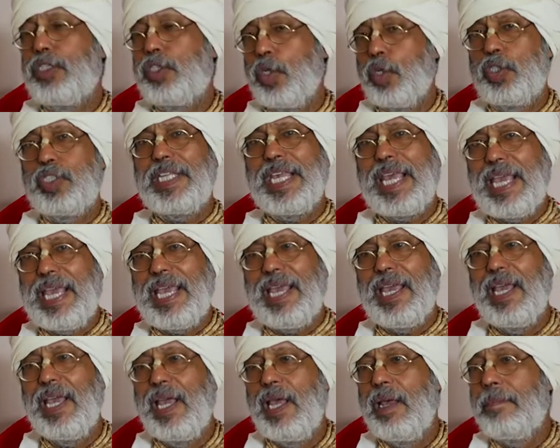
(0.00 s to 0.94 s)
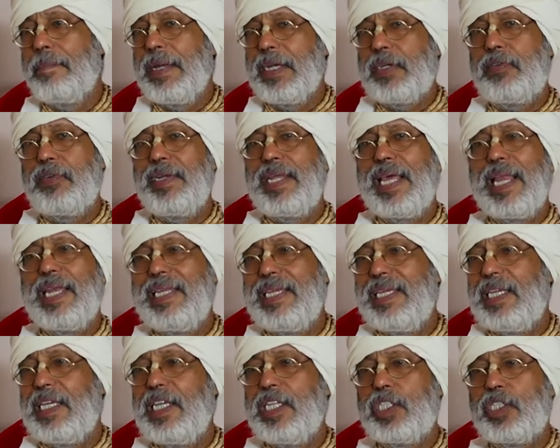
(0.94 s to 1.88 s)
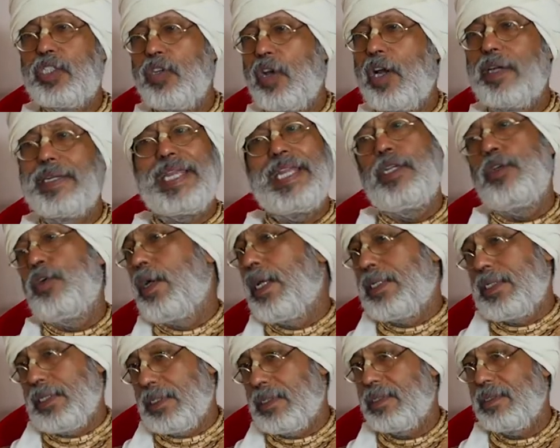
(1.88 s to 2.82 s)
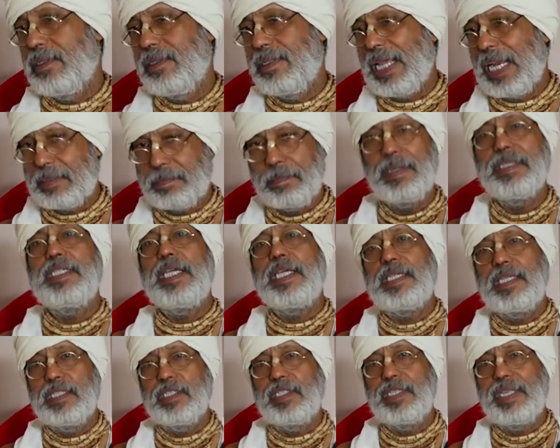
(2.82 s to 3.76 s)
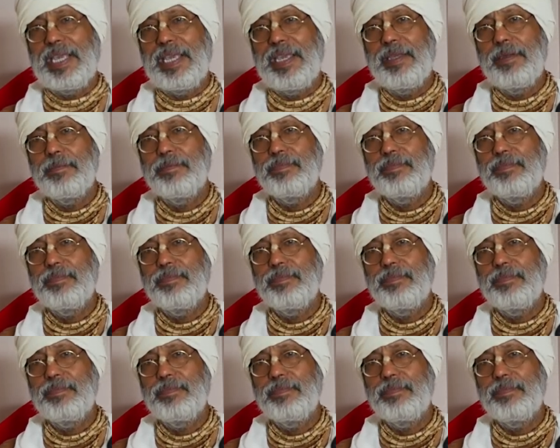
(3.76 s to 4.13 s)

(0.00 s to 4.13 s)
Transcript: should say, materially he is not educated. That much I can say.